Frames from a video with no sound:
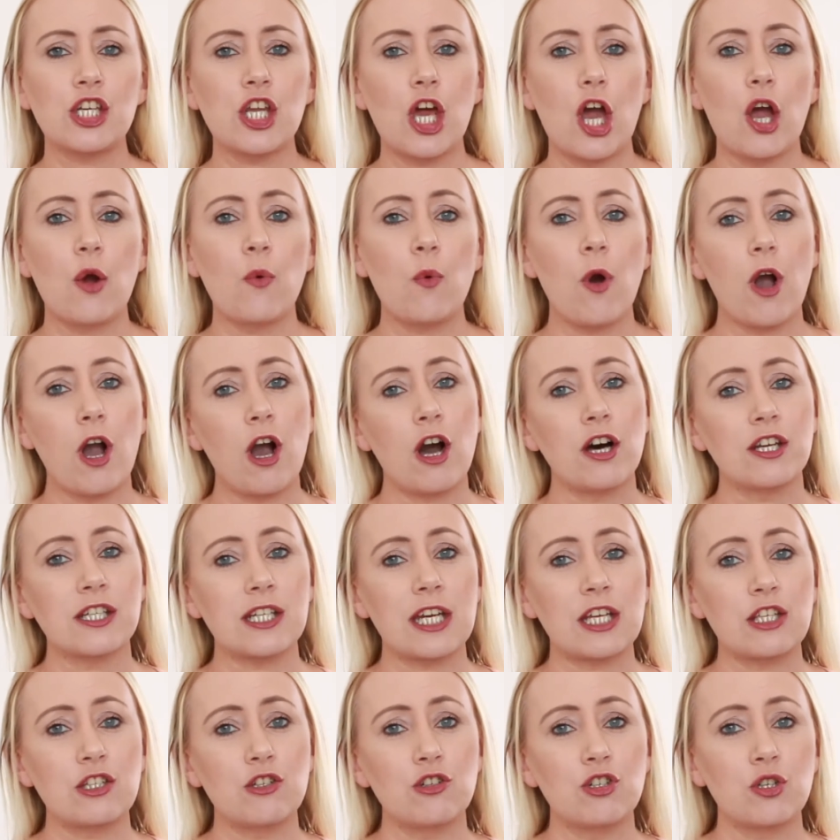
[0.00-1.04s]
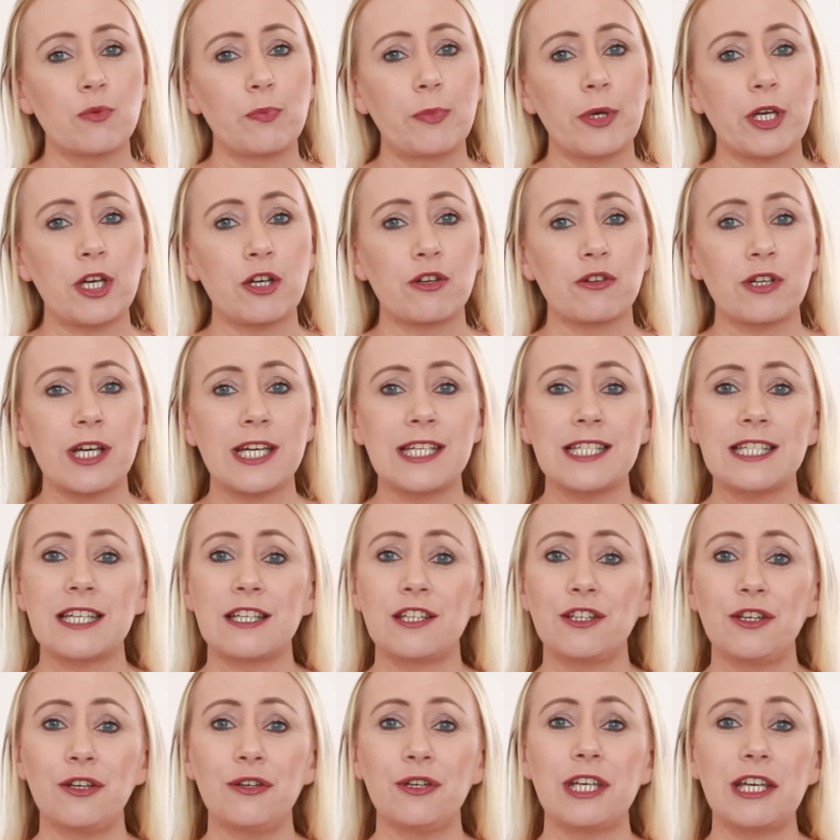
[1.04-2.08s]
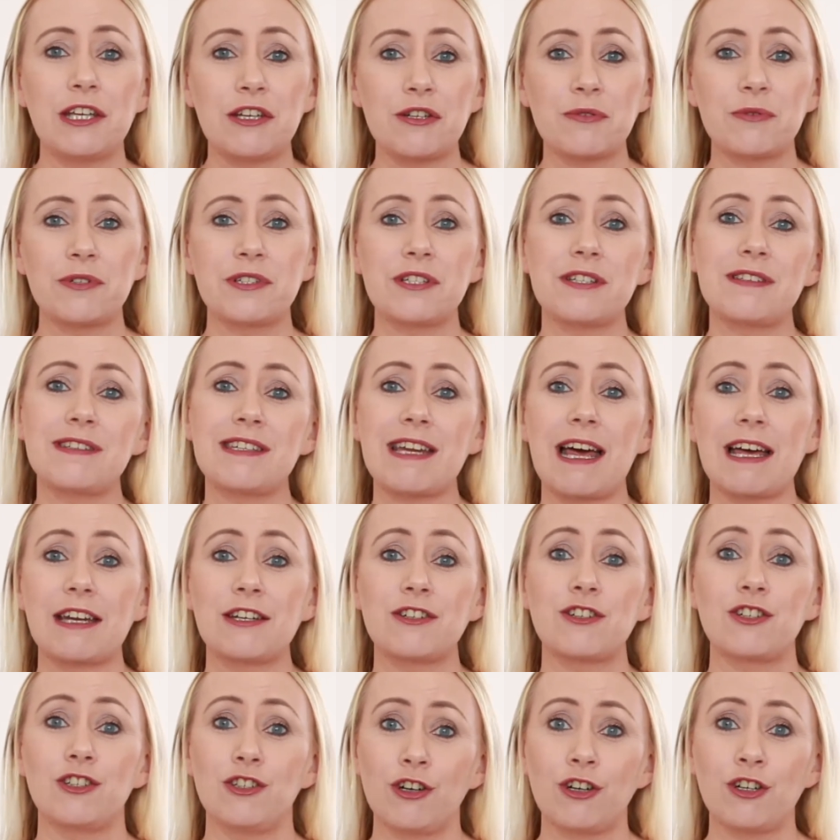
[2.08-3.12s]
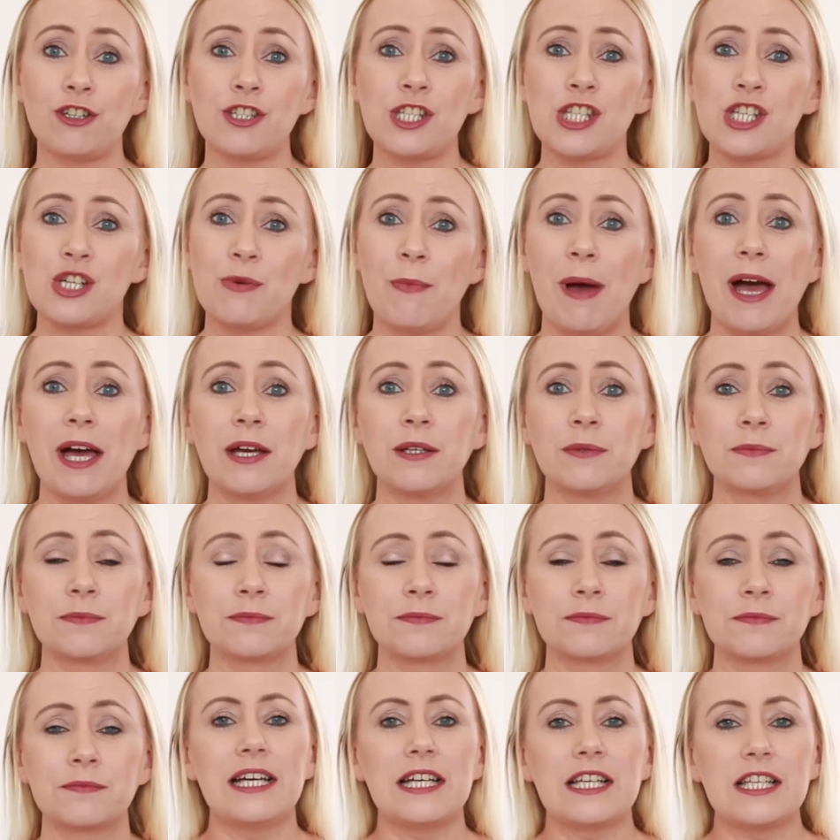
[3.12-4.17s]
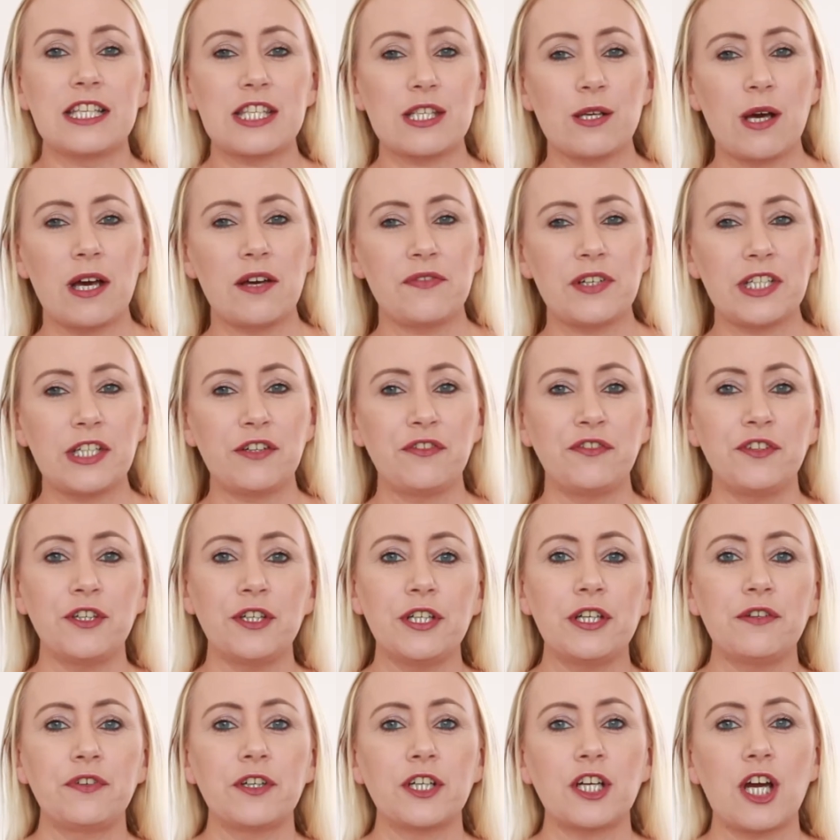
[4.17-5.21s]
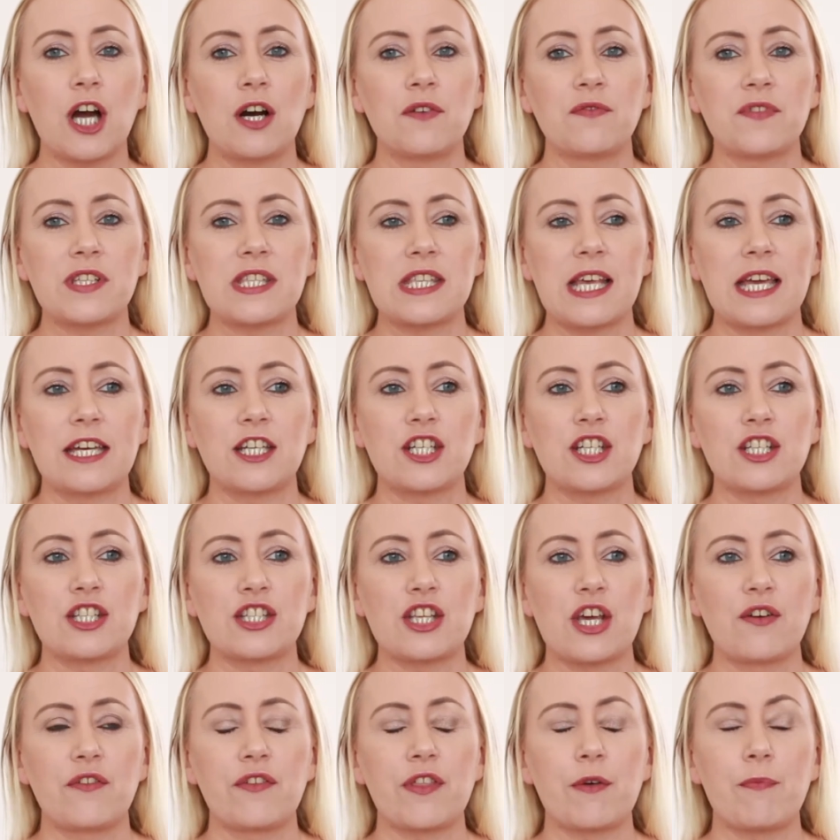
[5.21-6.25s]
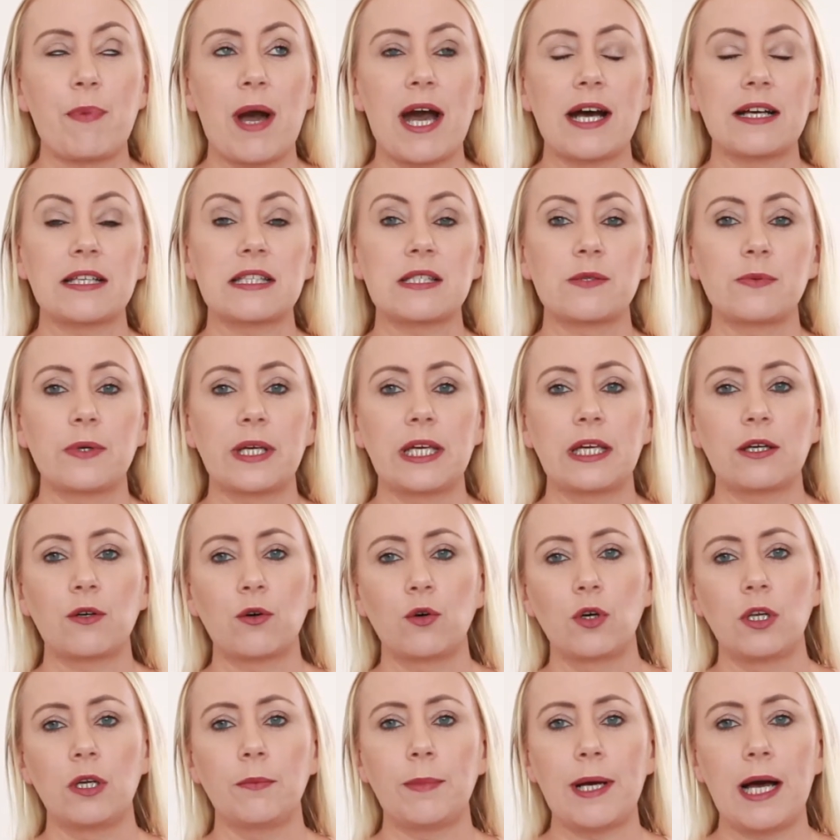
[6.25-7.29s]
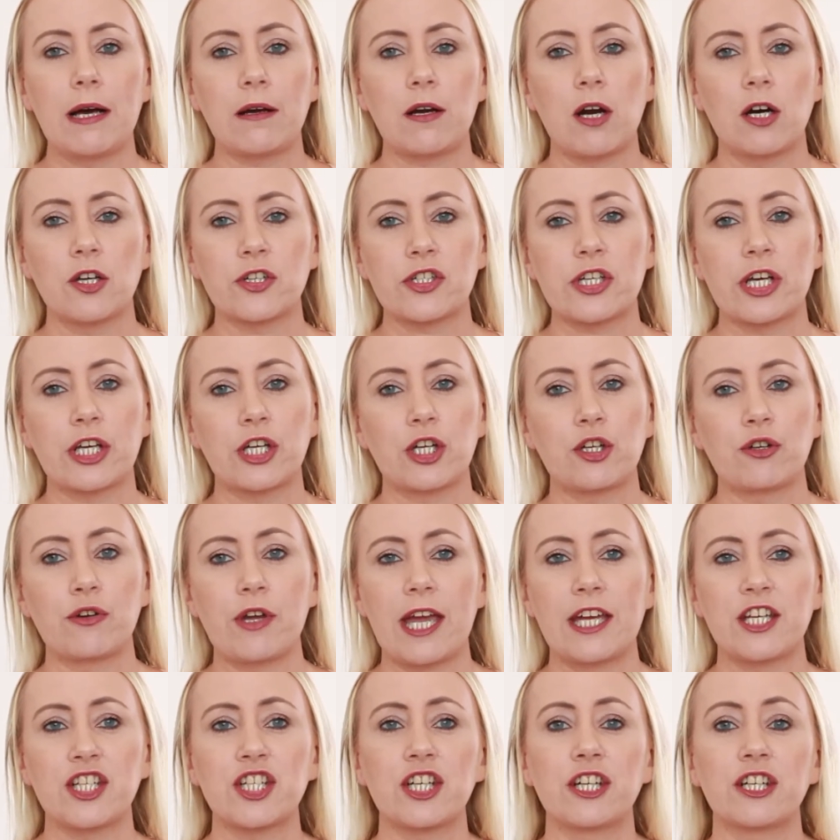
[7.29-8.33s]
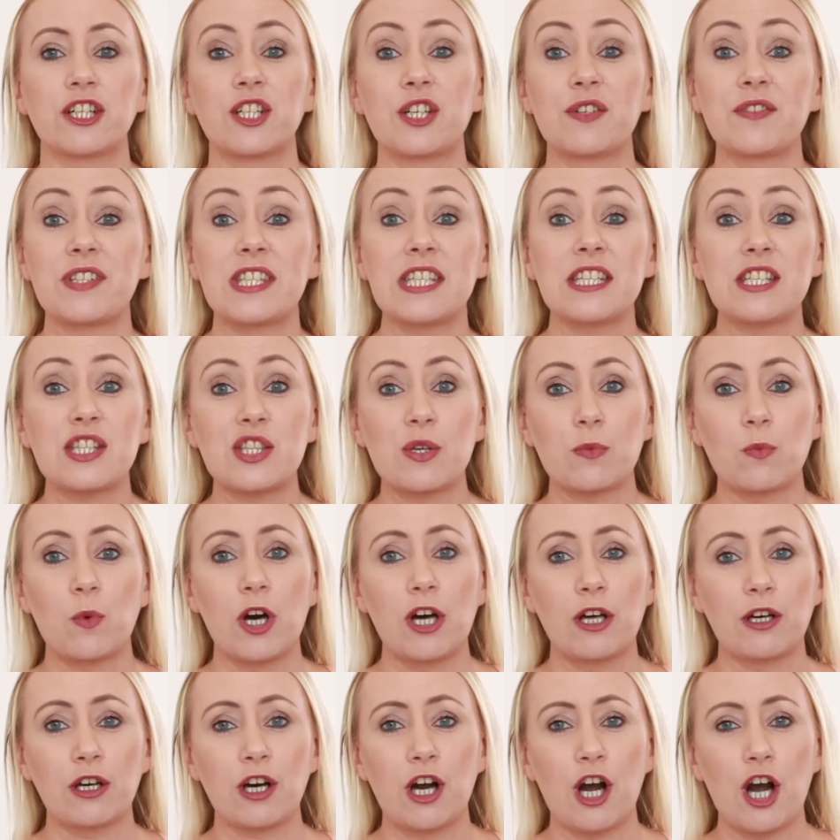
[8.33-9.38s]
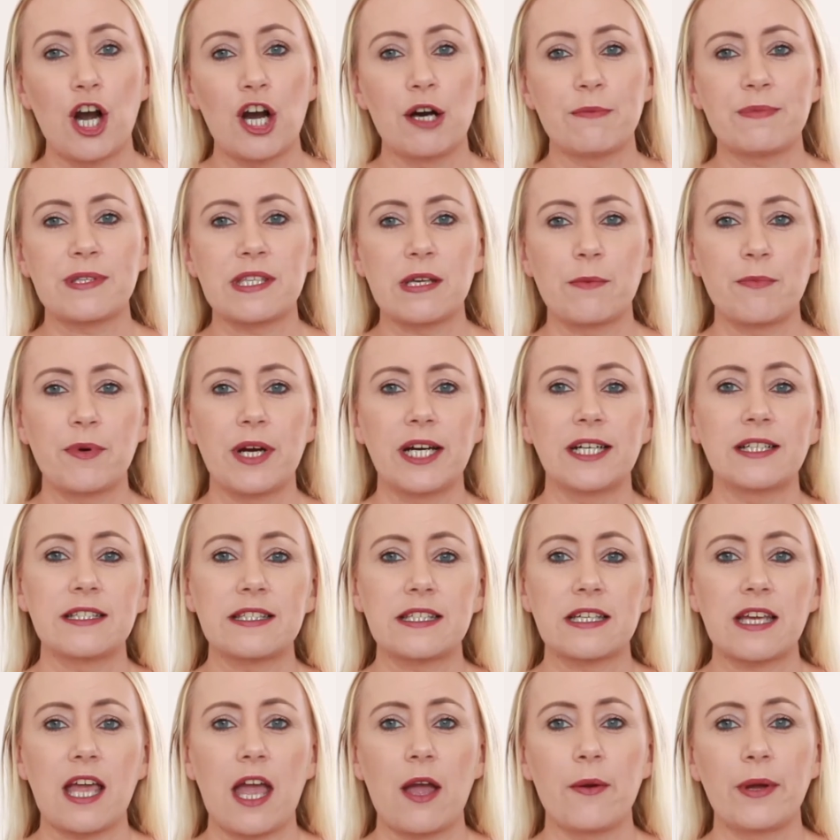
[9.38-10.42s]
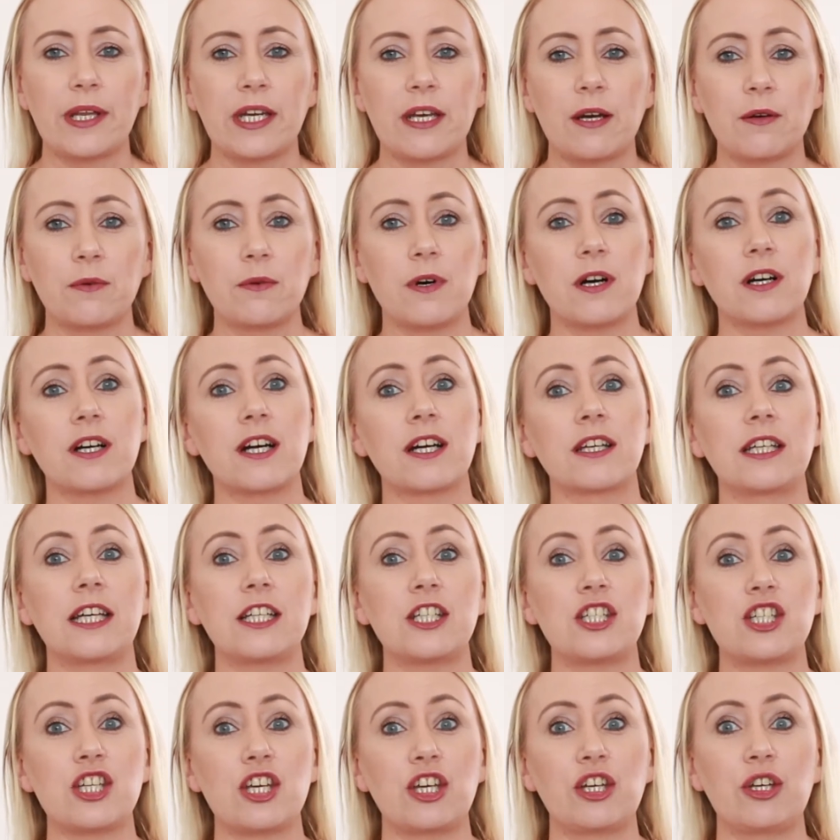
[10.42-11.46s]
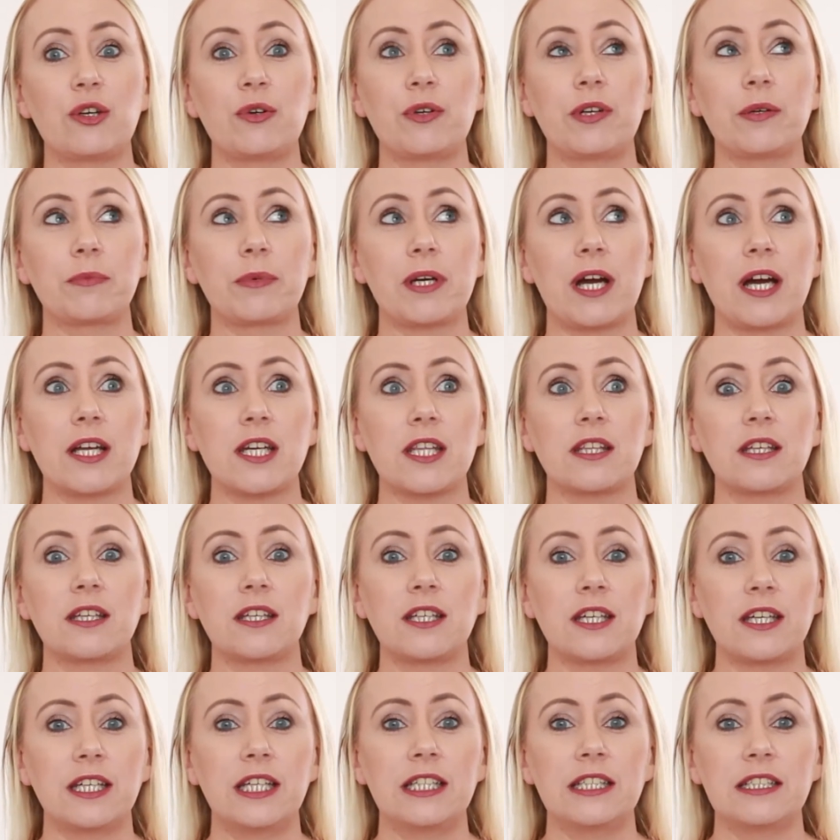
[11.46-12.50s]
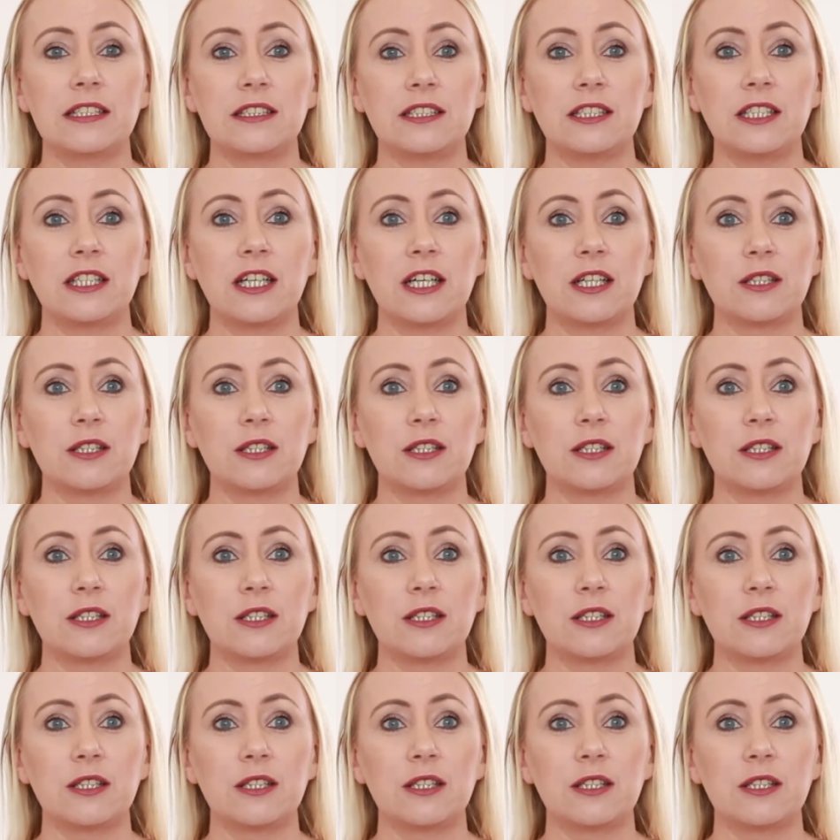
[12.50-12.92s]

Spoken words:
know what content you should be creating, you need to understand your customer. So I've had a few different conversations over the past week all about content creation, and obviously it's the World Cup, so brands are going, oh, what can I do? And I'm kind of thinking,